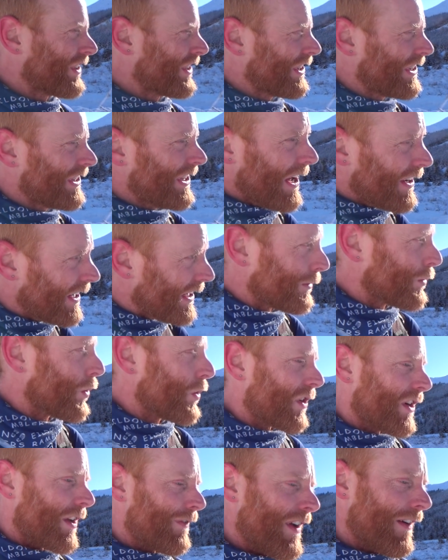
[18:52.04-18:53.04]
stunning
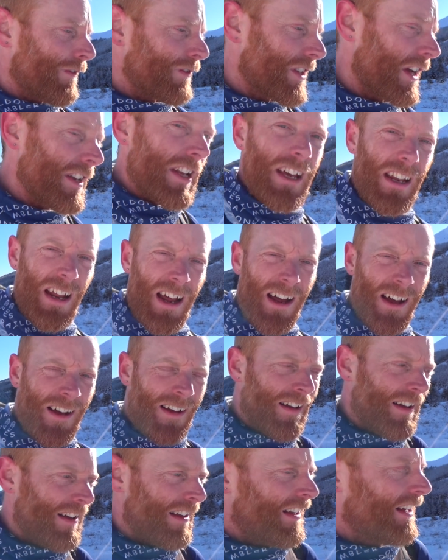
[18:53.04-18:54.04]
walk if you haven't done it.
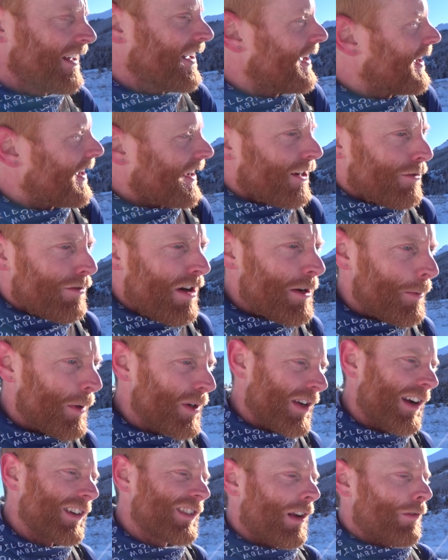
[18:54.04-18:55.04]
Incredible. It
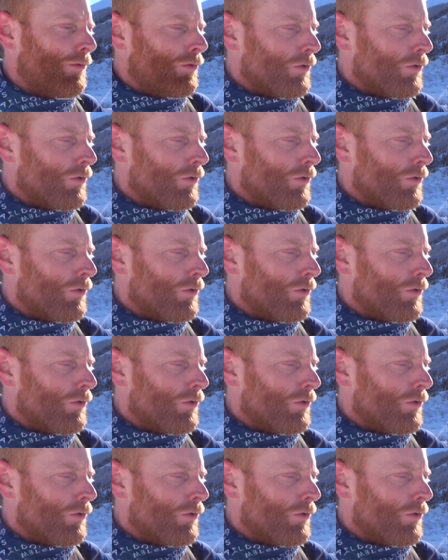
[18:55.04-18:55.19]
goes up